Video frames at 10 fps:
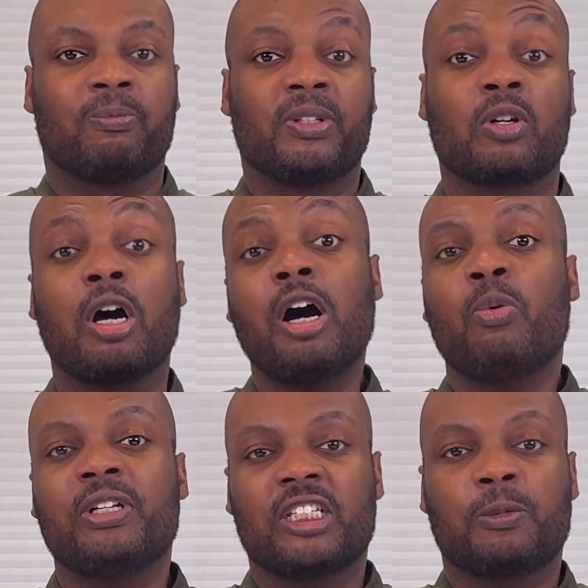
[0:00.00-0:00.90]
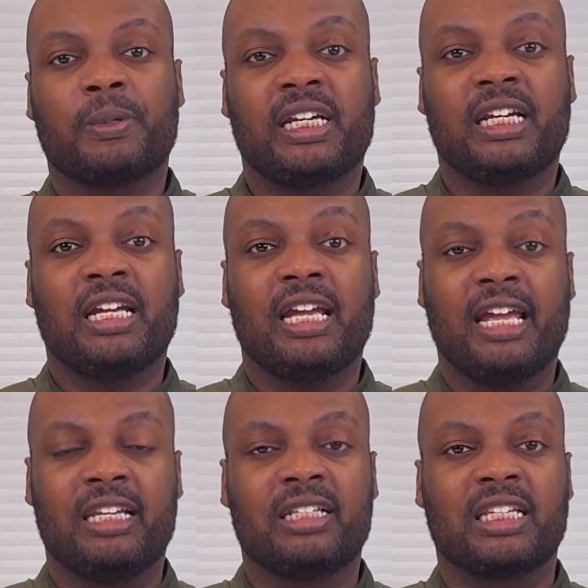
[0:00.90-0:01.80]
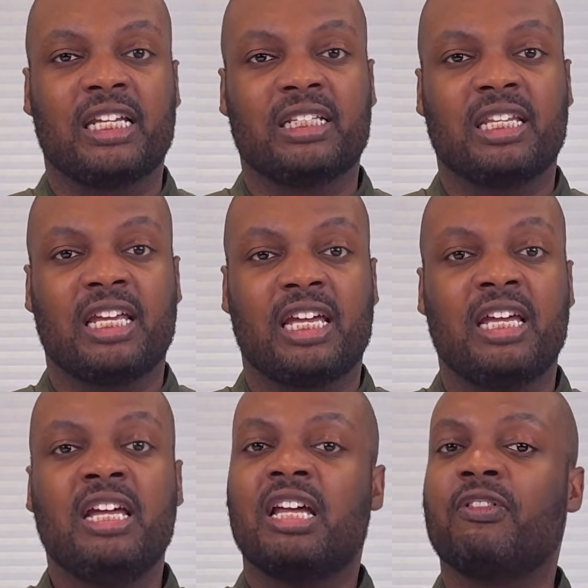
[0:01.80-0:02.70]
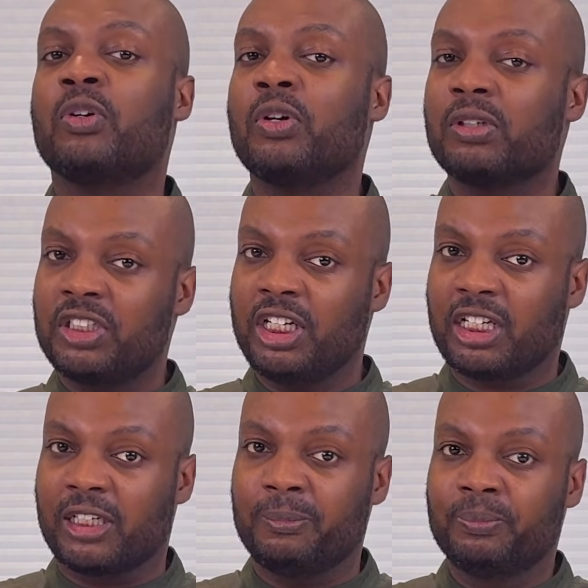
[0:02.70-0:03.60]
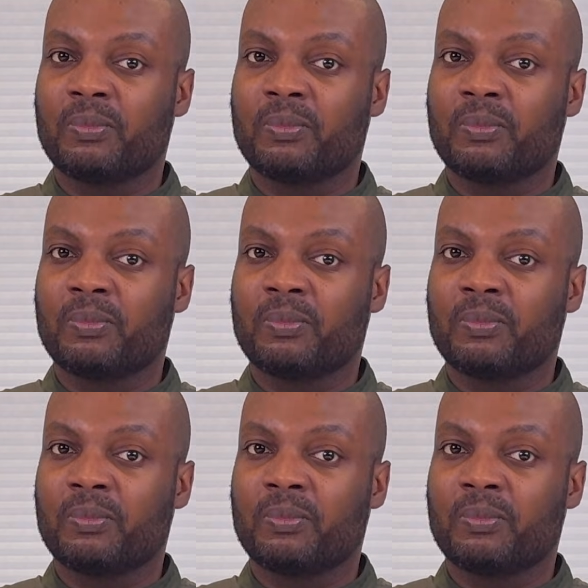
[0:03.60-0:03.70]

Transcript: So I always explain it in the sense that if you cook chicken,